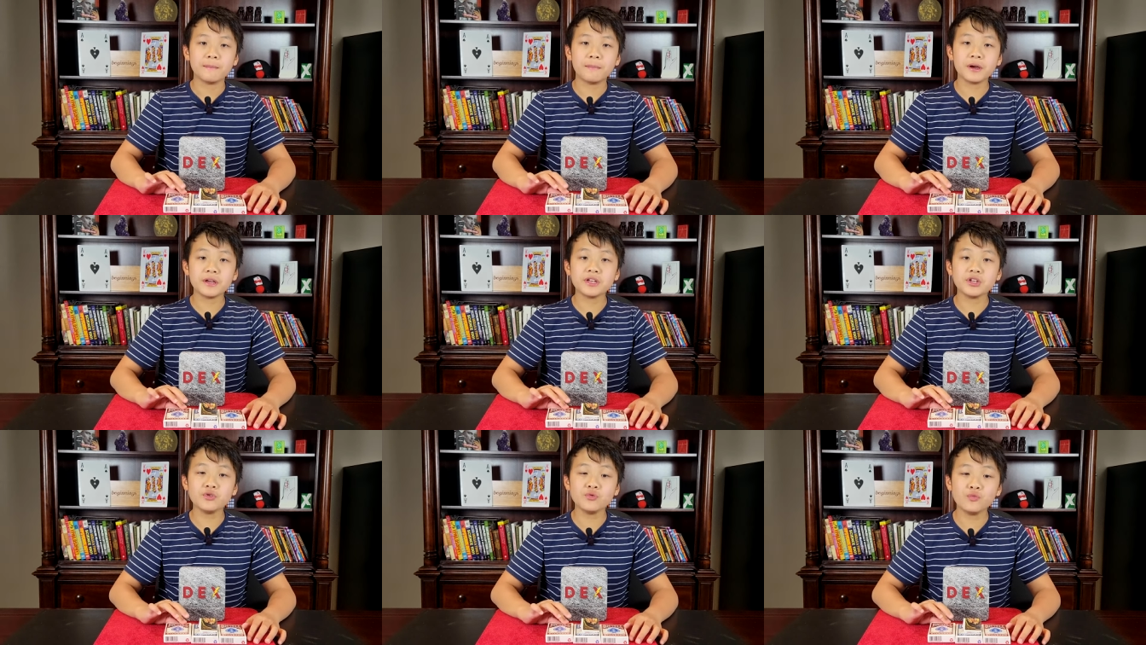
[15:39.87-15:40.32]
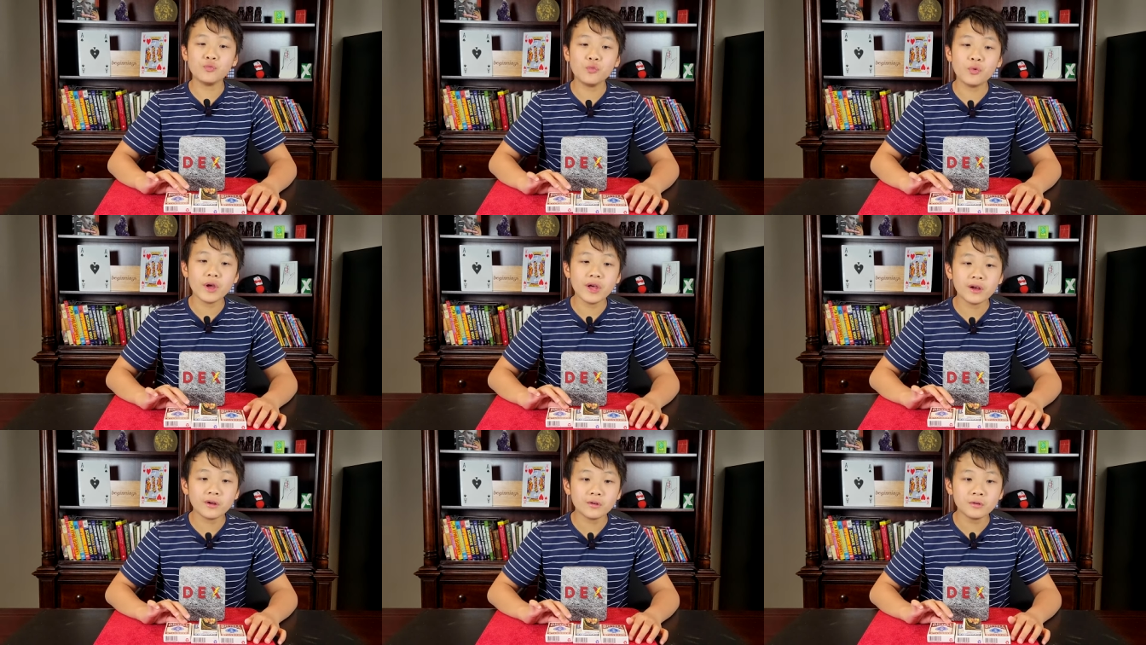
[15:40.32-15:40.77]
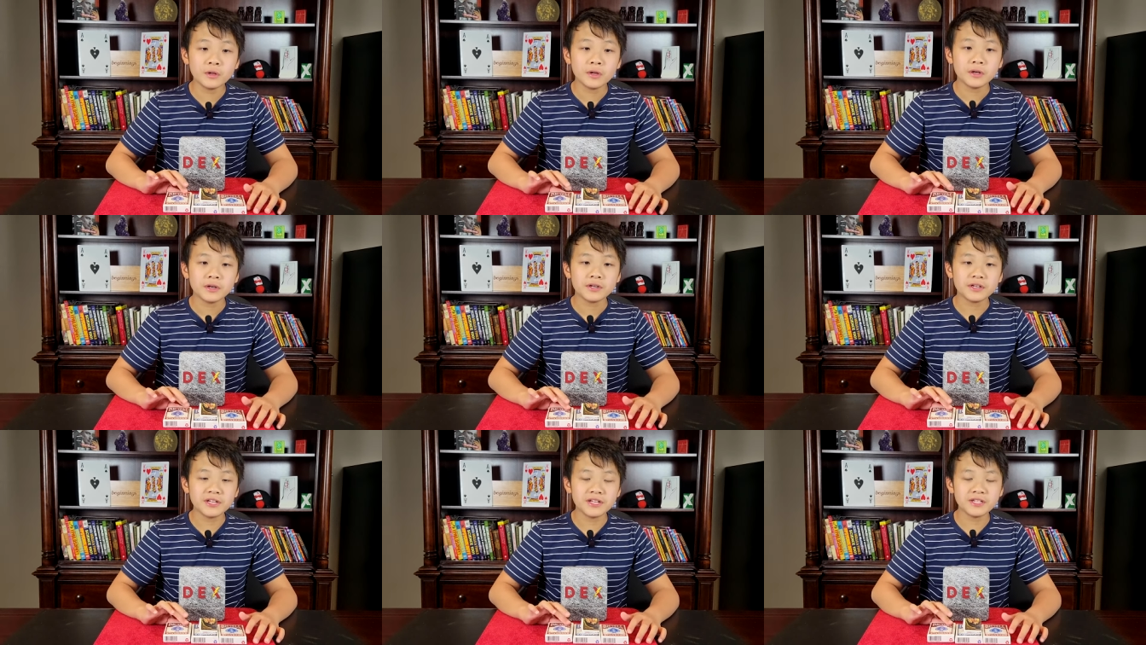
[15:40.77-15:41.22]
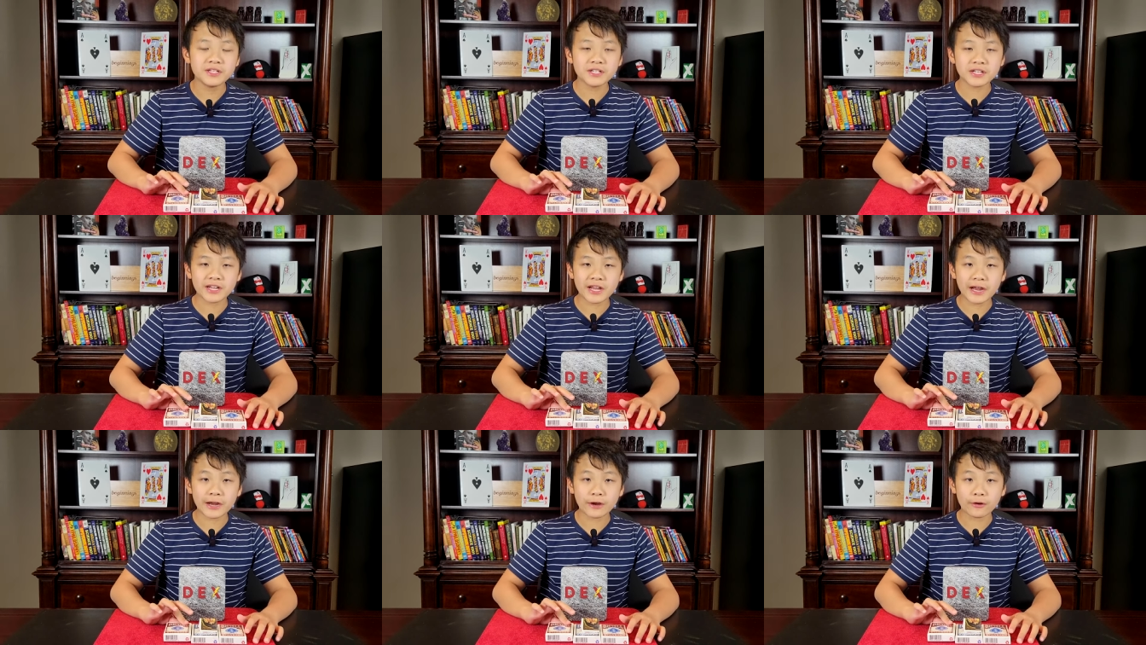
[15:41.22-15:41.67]
but you will need
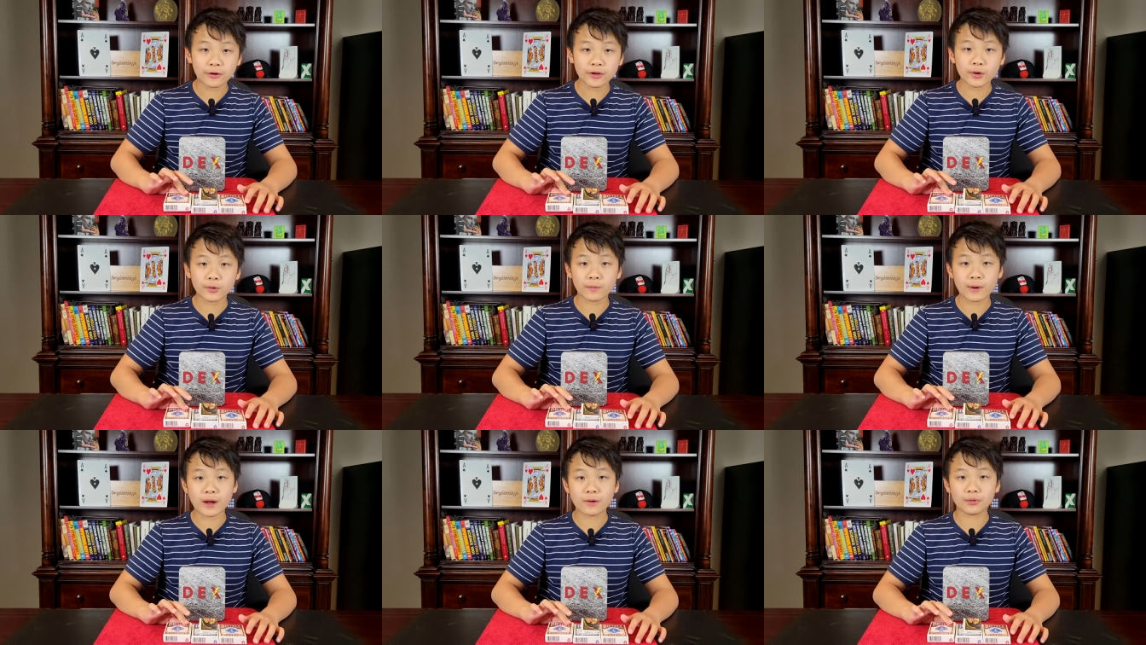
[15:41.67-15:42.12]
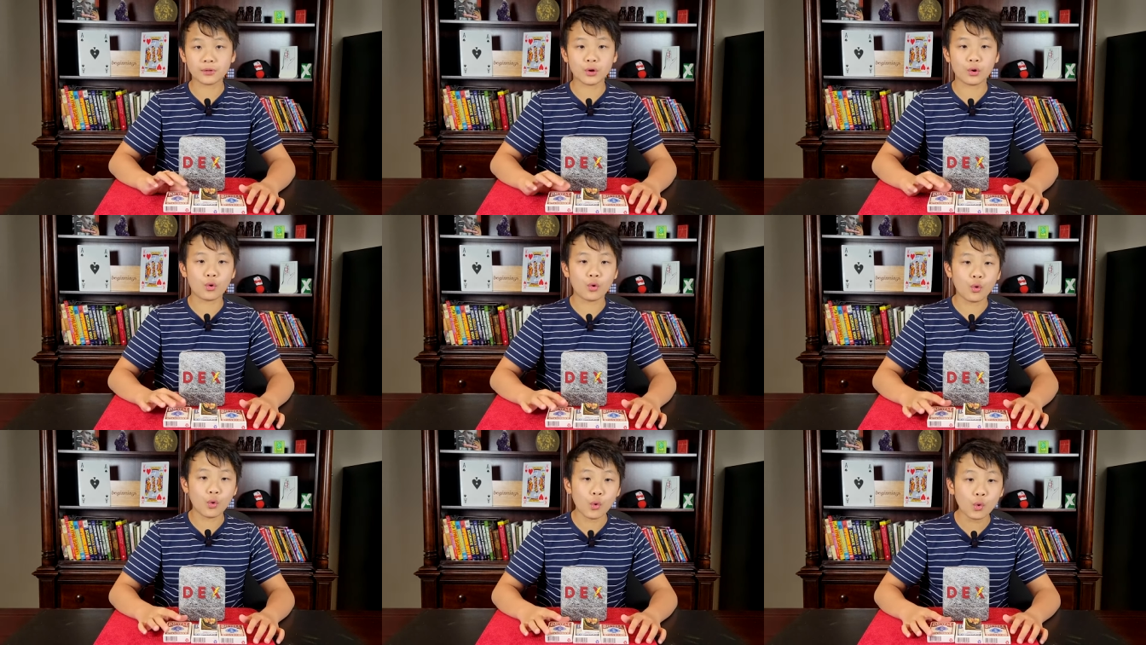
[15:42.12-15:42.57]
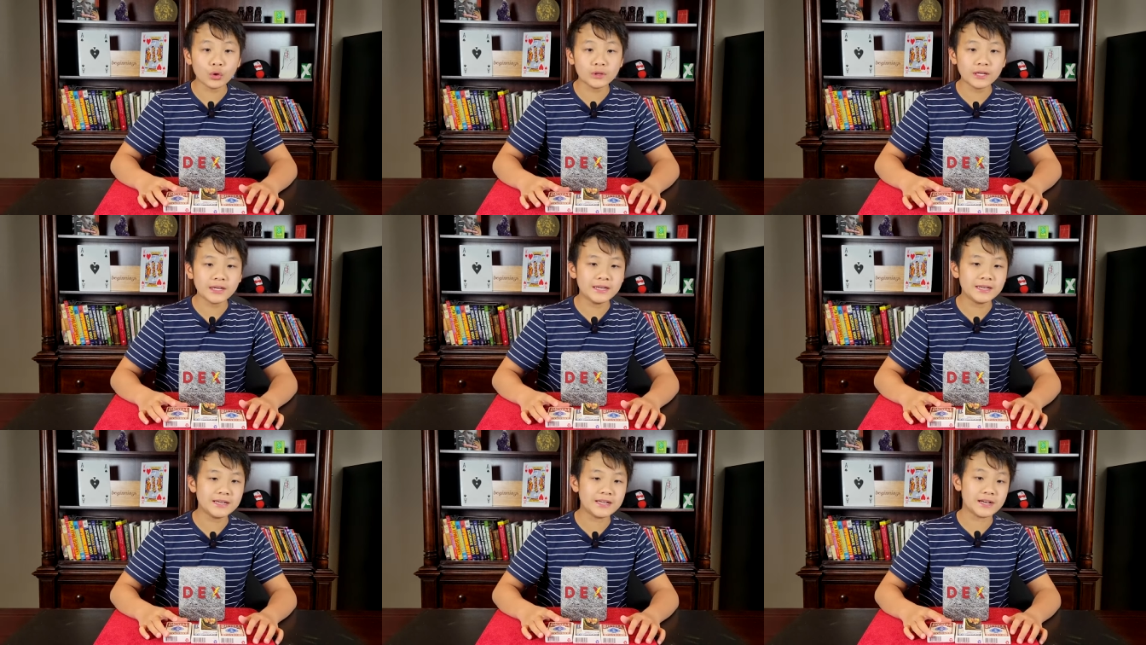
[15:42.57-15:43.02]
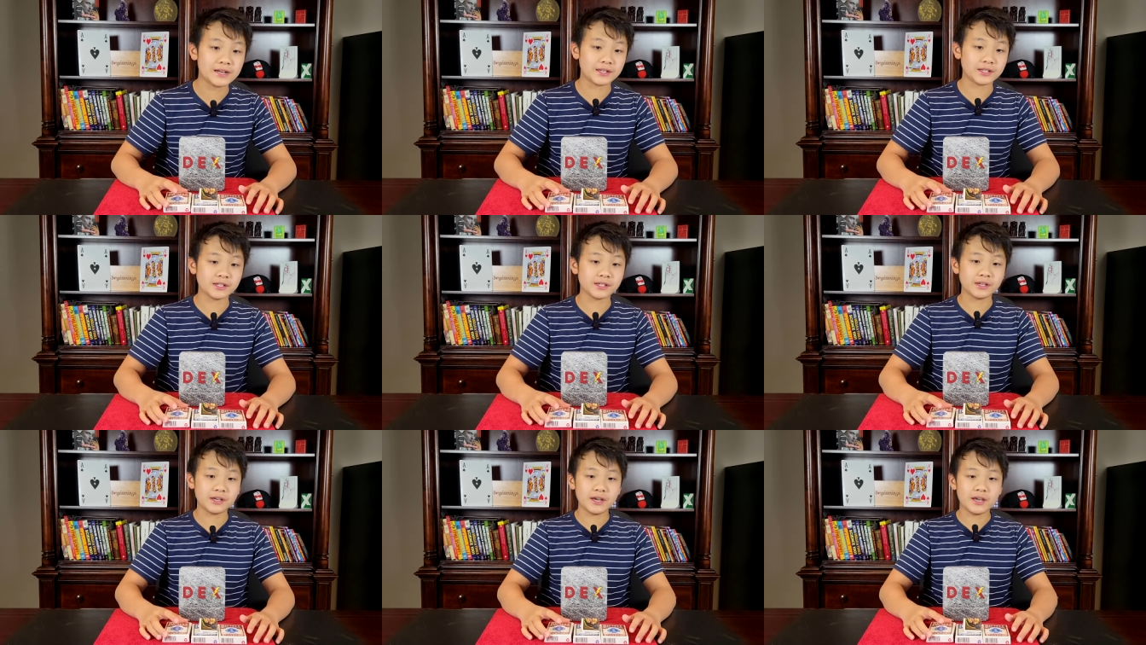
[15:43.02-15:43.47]
to carry around the whole
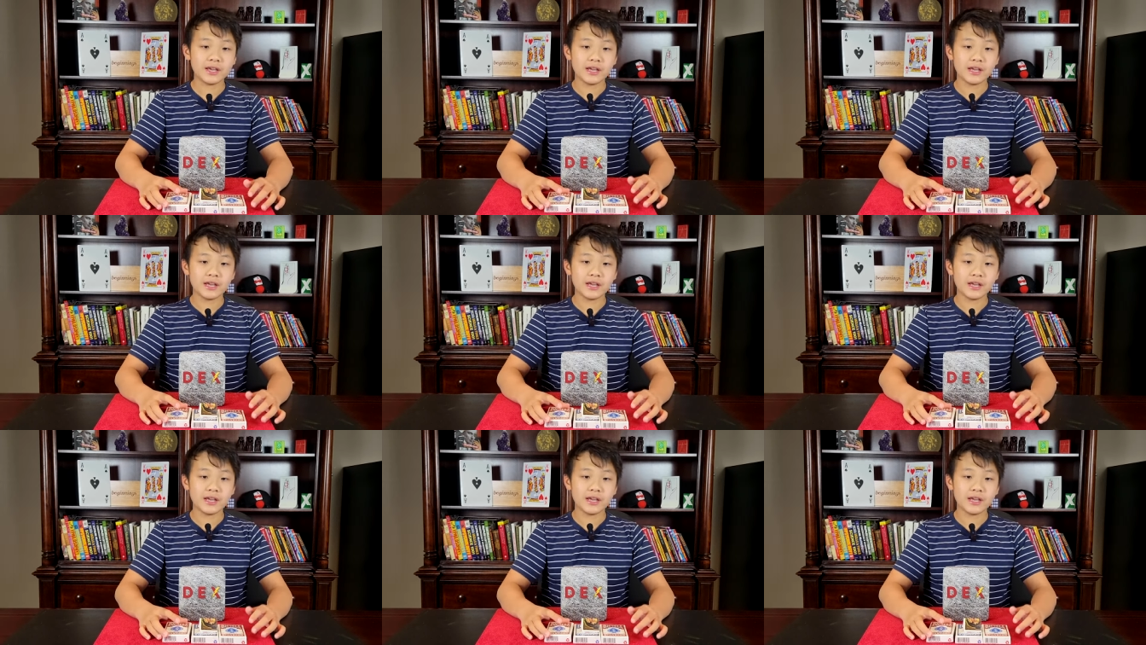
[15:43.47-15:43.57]
index